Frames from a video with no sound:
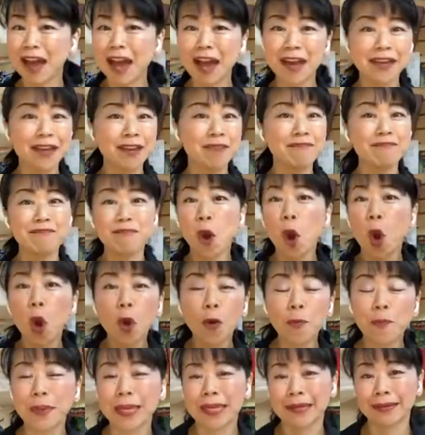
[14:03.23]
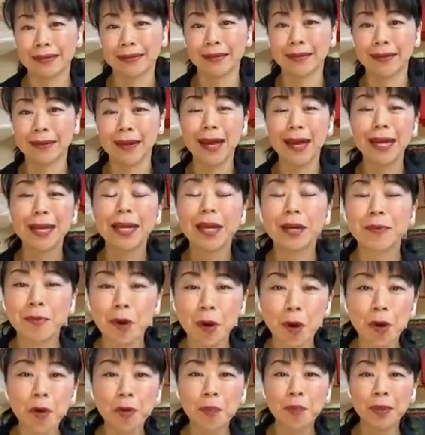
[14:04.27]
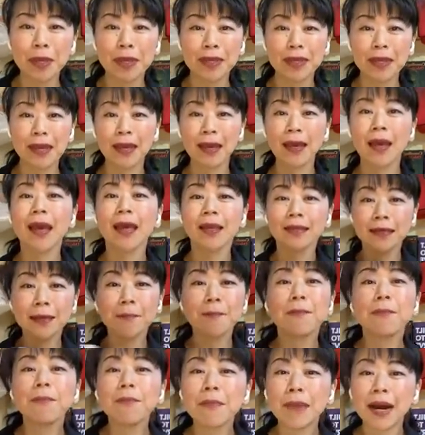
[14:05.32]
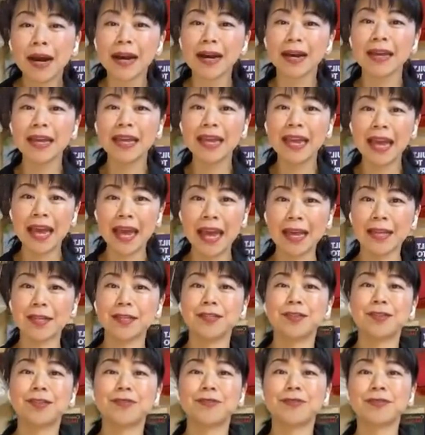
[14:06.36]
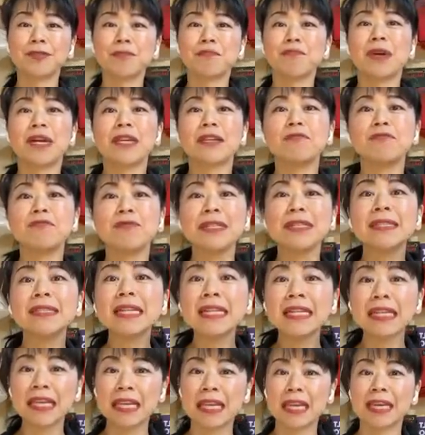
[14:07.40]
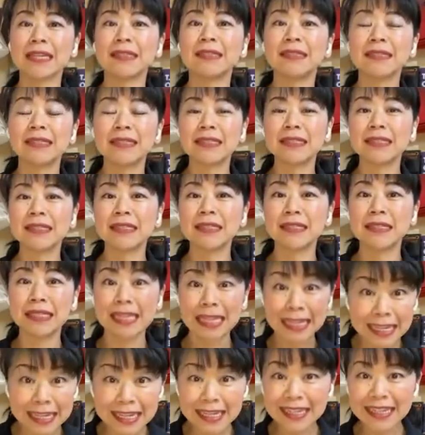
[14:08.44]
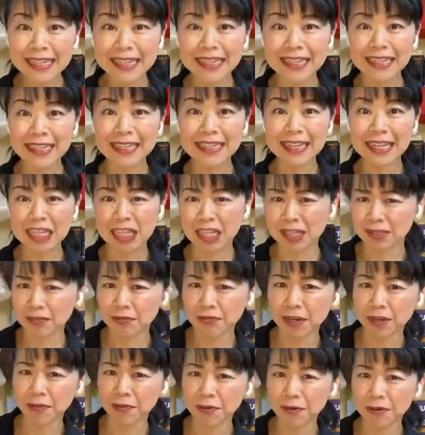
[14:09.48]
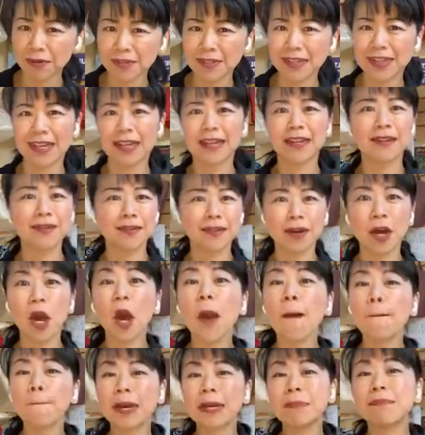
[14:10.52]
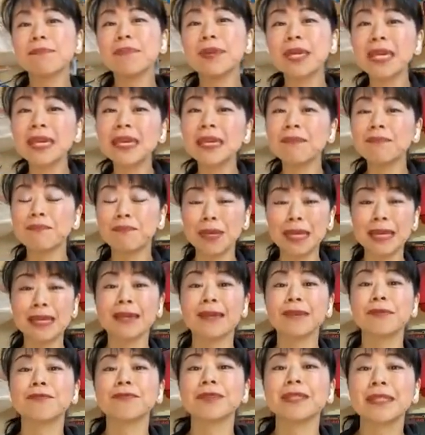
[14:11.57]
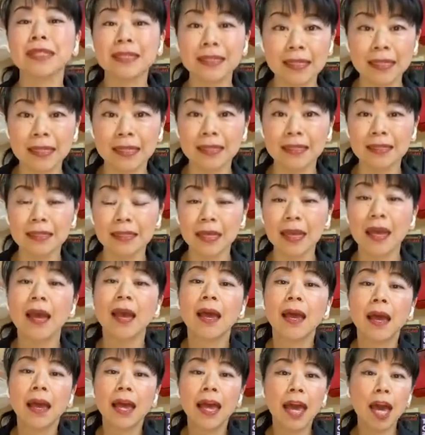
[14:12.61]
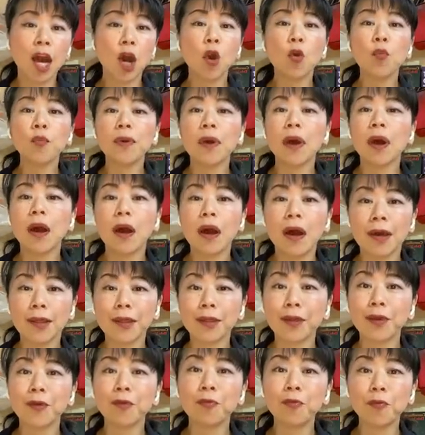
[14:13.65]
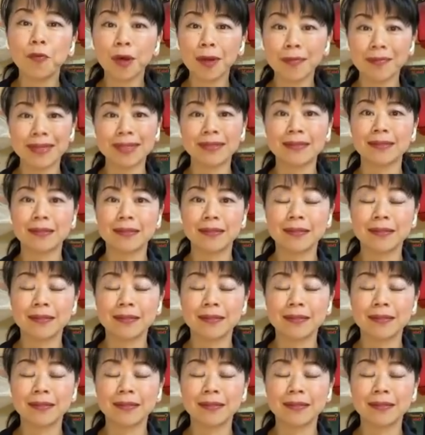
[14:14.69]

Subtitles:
am hoping that my attitudes, my resiliency, is that the right word? I don't know. By me being resilient, help other women